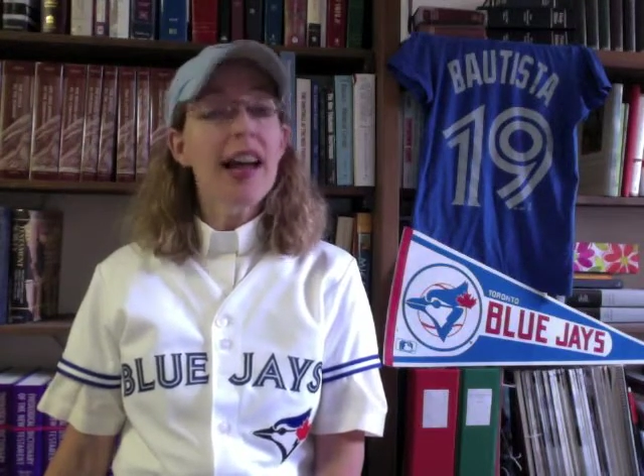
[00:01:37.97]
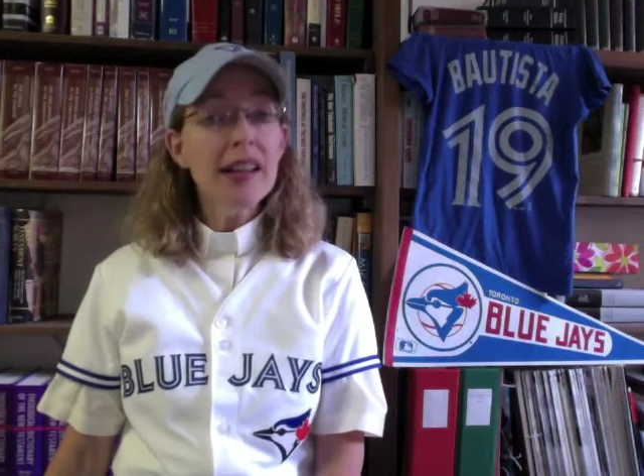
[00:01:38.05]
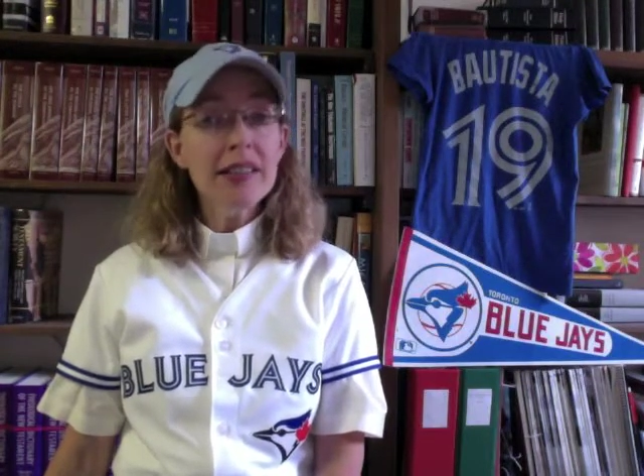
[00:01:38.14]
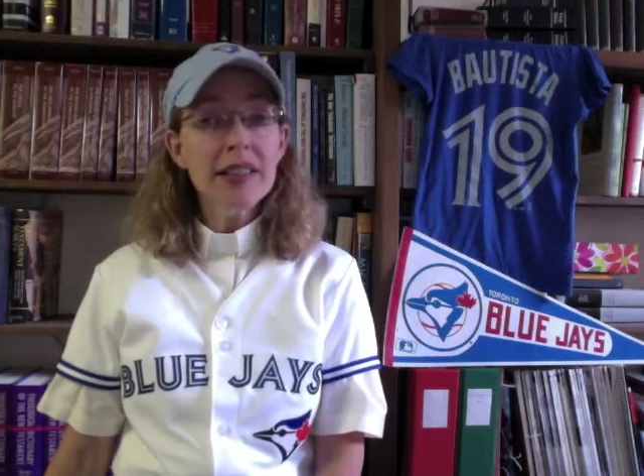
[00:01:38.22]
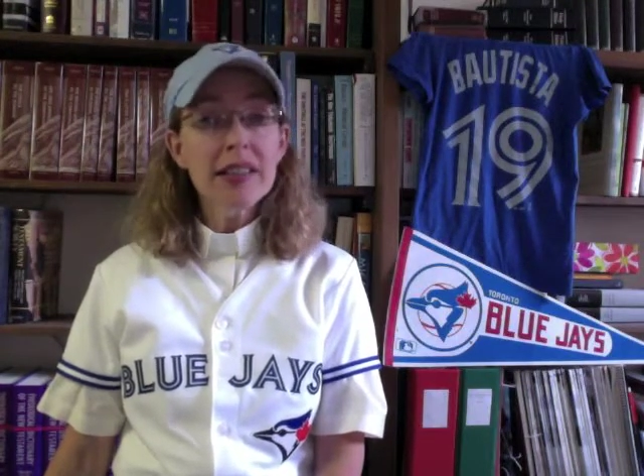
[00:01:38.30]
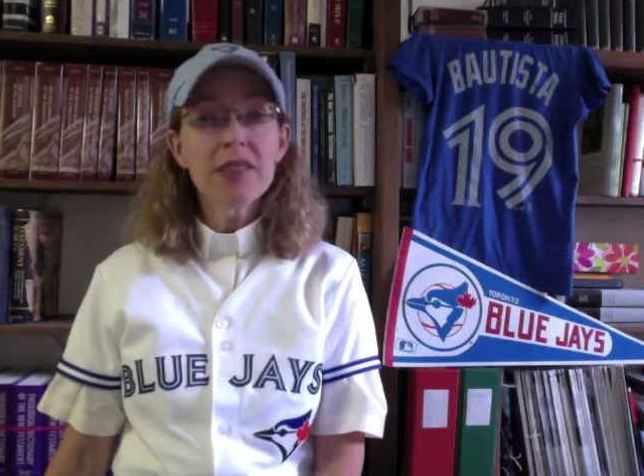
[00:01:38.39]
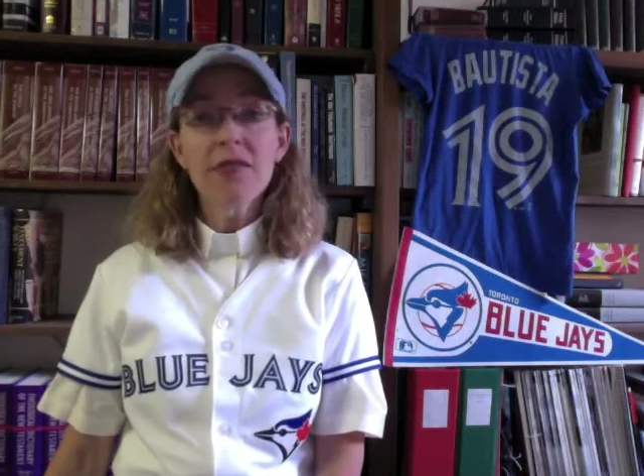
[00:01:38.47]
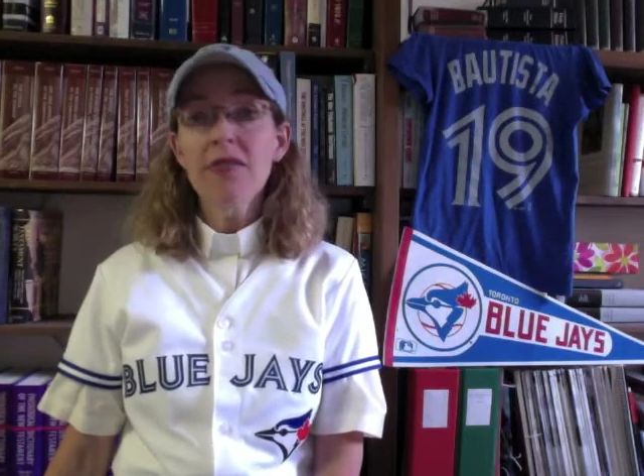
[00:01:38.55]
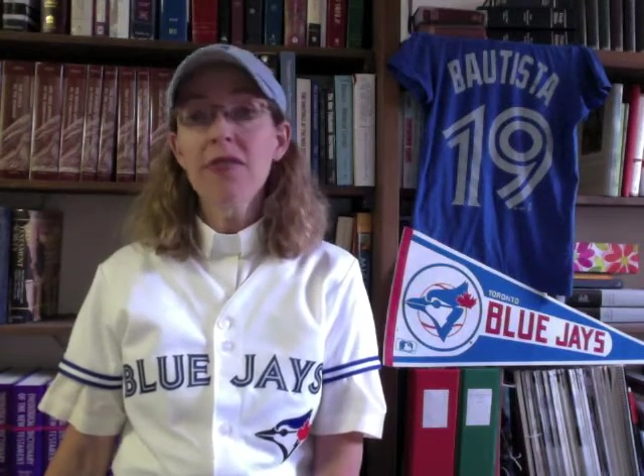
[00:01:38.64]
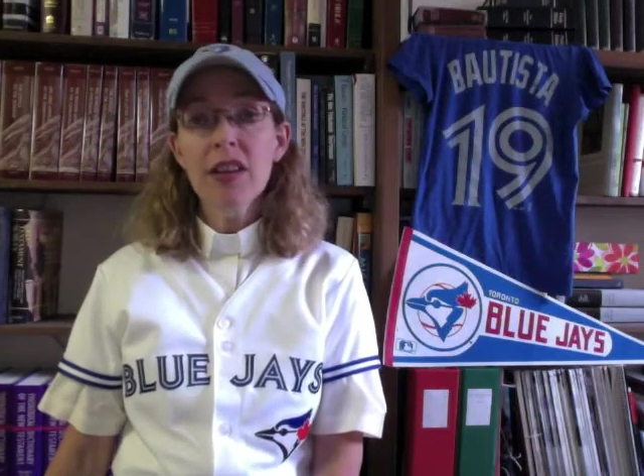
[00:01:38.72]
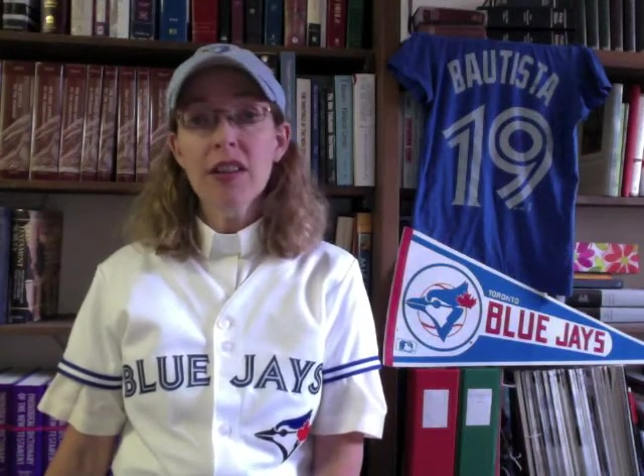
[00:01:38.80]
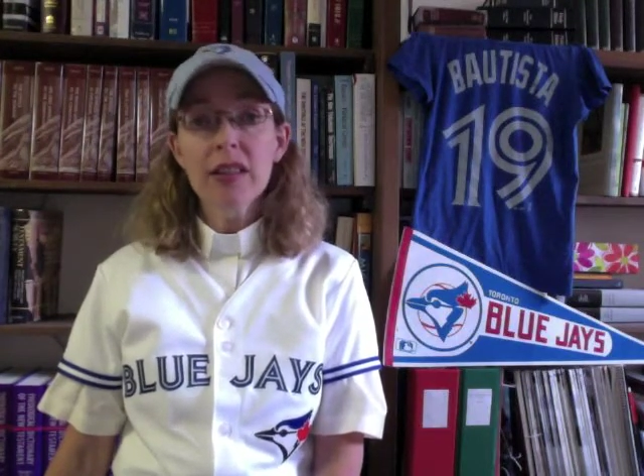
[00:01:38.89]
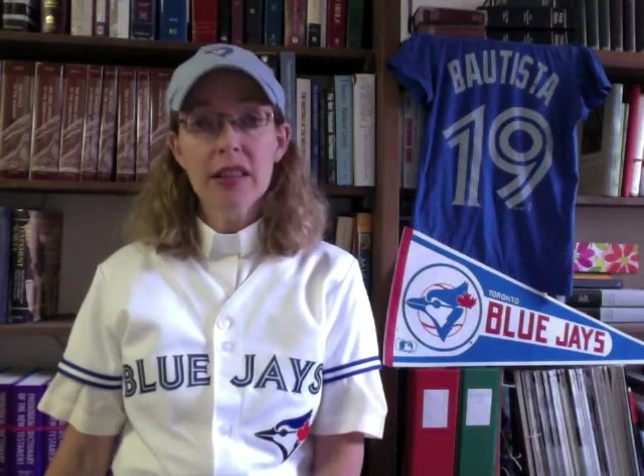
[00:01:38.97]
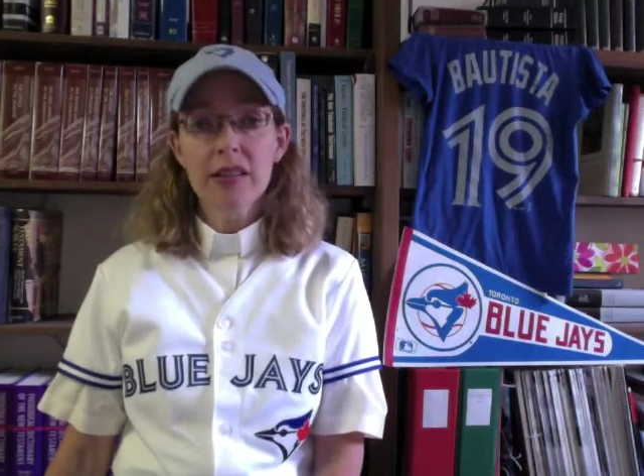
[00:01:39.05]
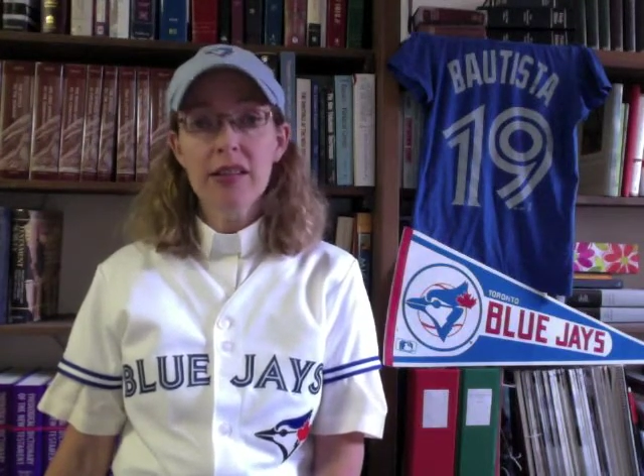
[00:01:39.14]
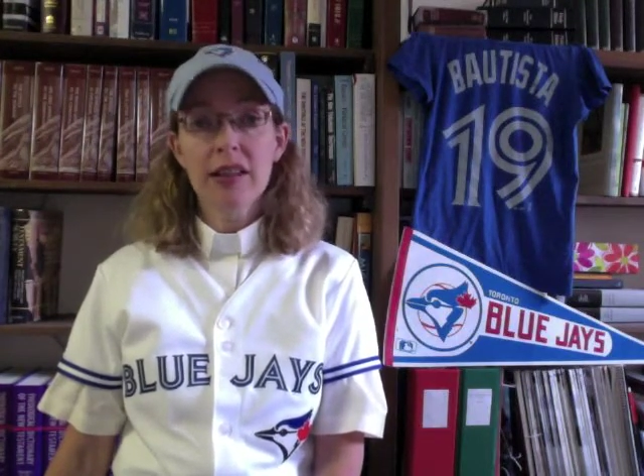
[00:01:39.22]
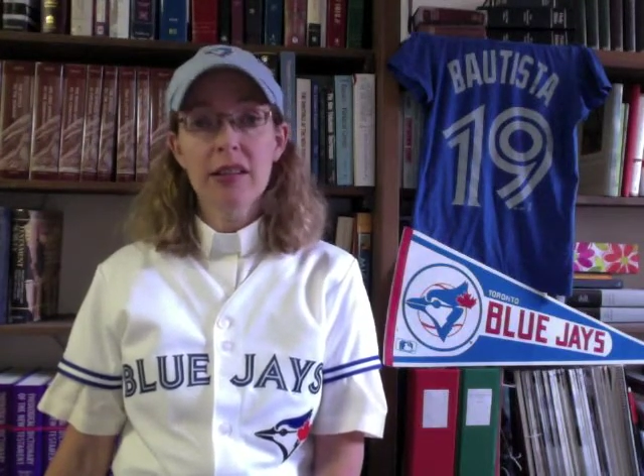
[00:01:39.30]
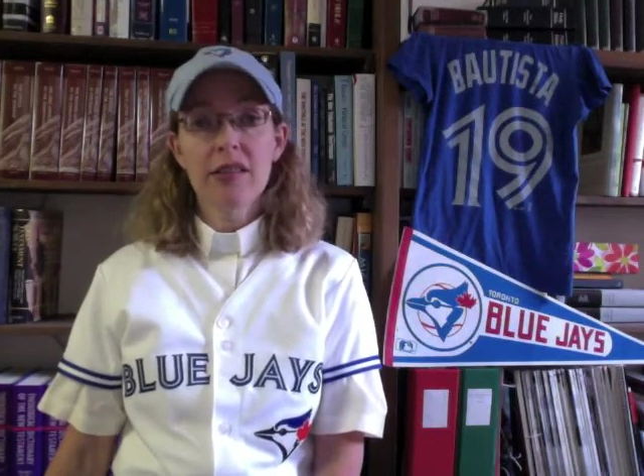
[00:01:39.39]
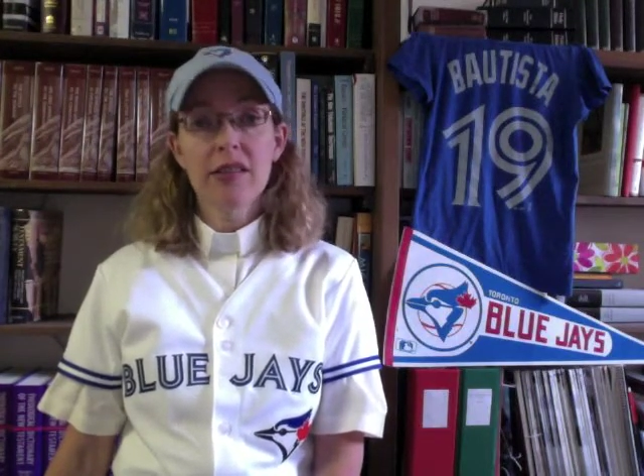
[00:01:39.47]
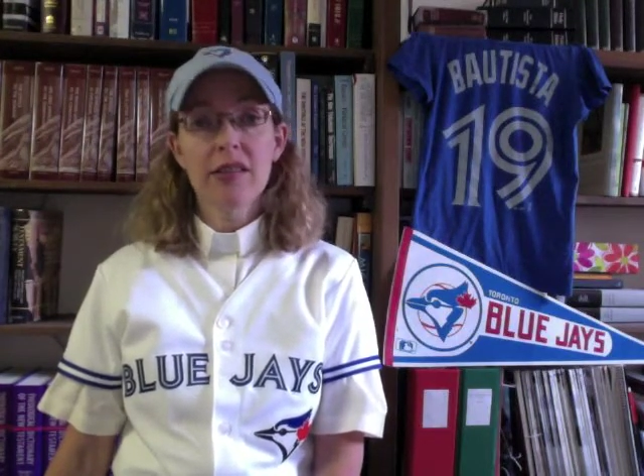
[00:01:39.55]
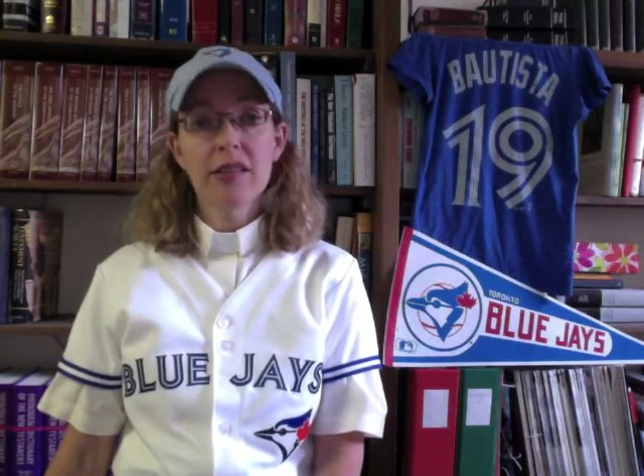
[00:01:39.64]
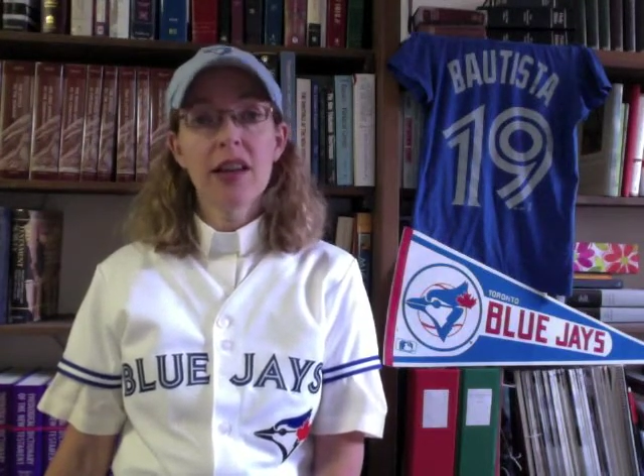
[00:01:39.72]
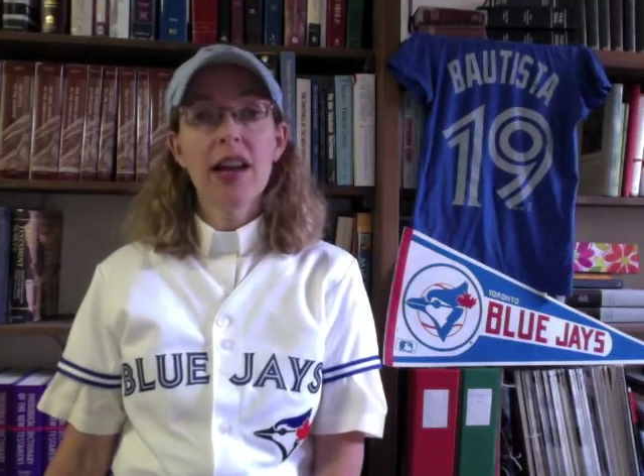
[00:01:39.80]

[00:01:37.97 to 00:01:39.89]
excellent fielding skills